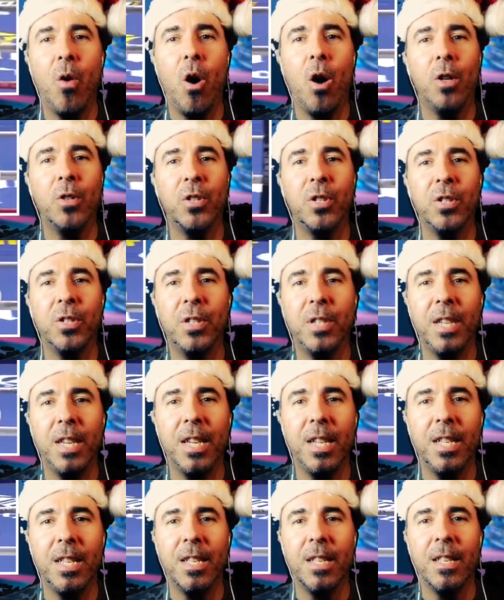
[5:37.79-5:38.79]

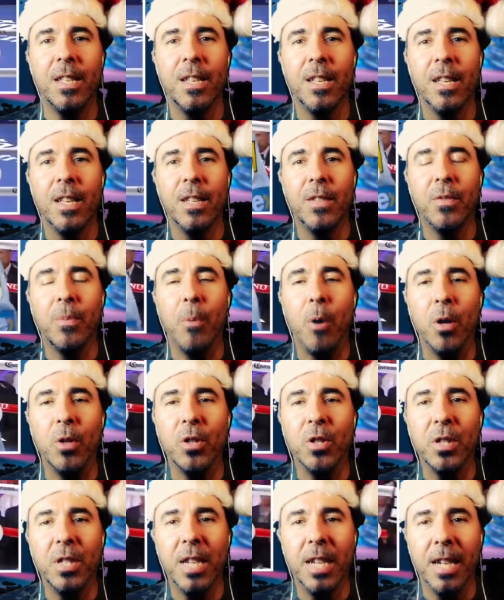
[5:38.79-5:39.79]

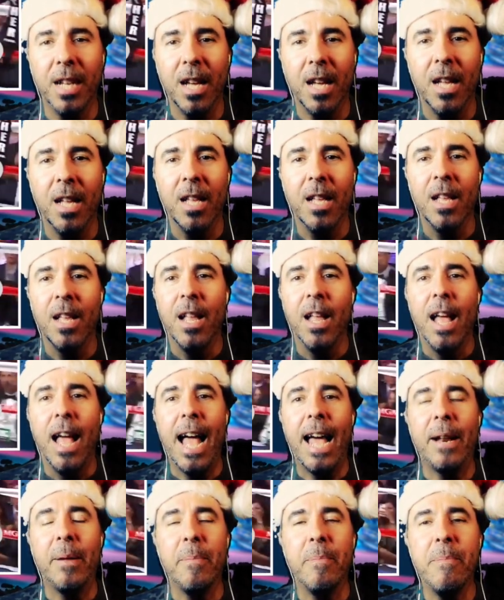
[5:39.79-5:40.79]
Argentina,
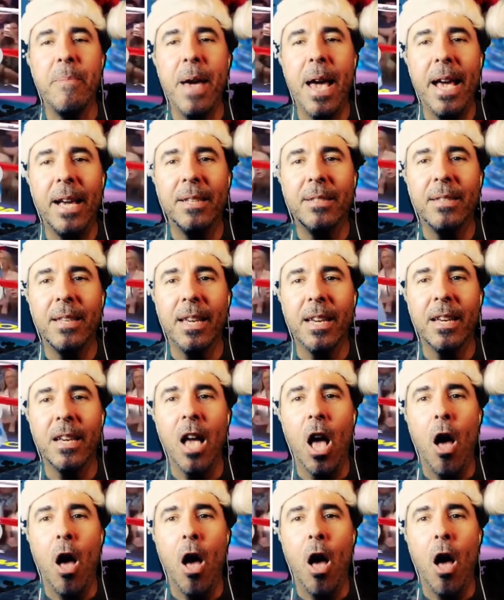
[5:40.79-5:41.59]
had amazing